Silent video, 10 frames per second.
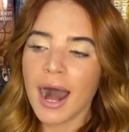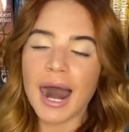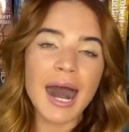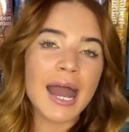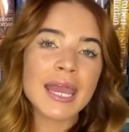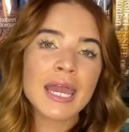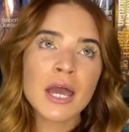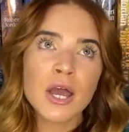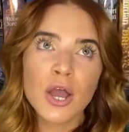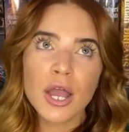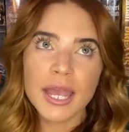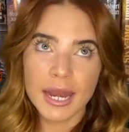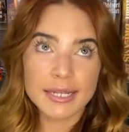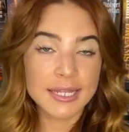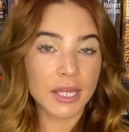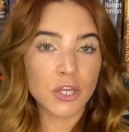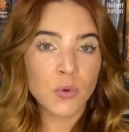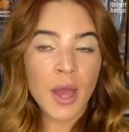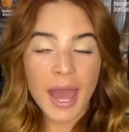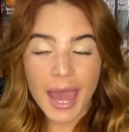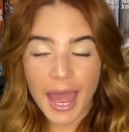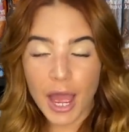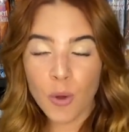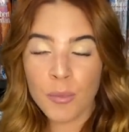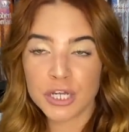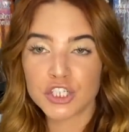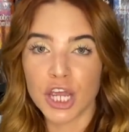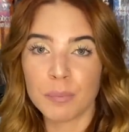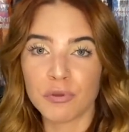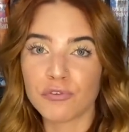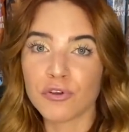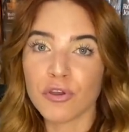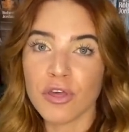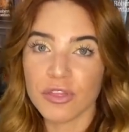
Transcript: I cannot tell you how much I prefer